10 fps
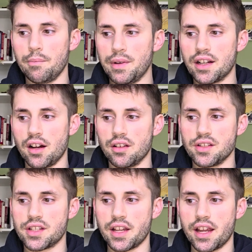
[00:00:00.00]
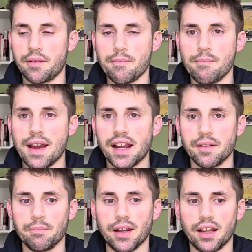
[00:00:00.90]
Because it
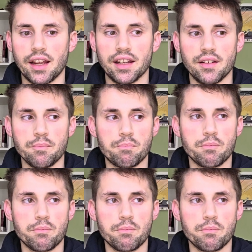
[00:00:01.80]
made me,